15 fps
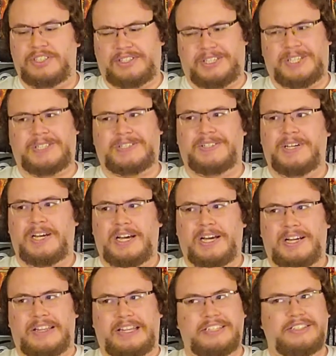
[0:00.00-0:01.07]
This is
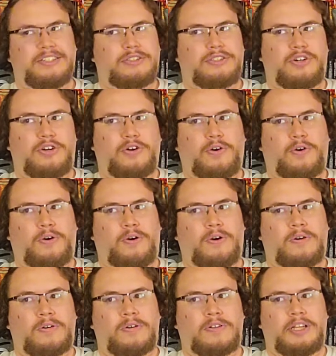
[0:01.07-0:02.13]
this is
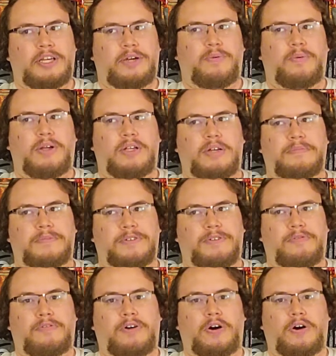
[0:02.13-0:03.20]
early Willem
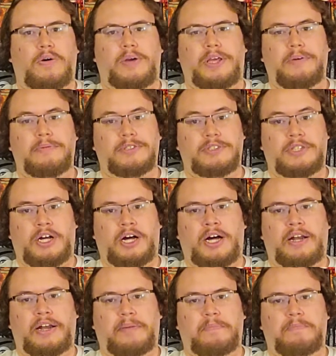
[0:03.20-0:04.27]
Dafoe. He was
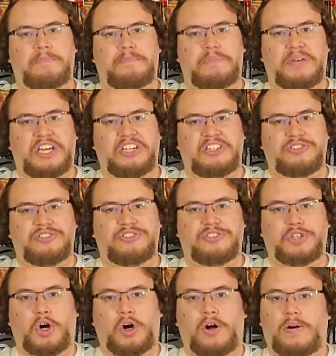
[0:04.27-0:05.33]
not a big
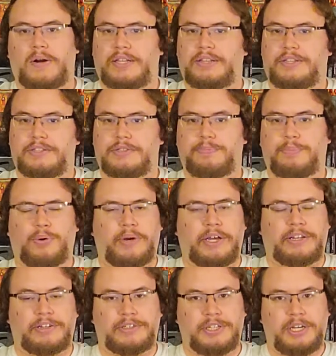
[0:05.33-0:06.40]
star at this
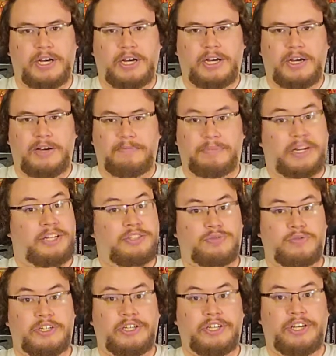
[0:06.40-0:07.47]
point, but he's
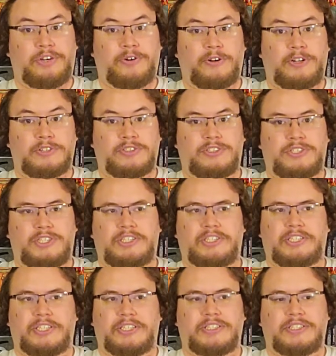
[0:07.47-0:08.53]
really good as
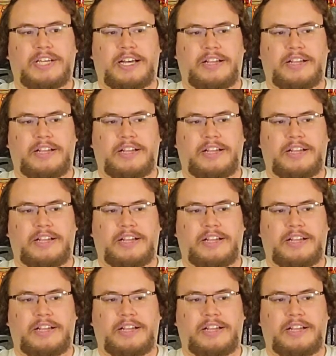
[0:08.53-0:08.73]
Jesus.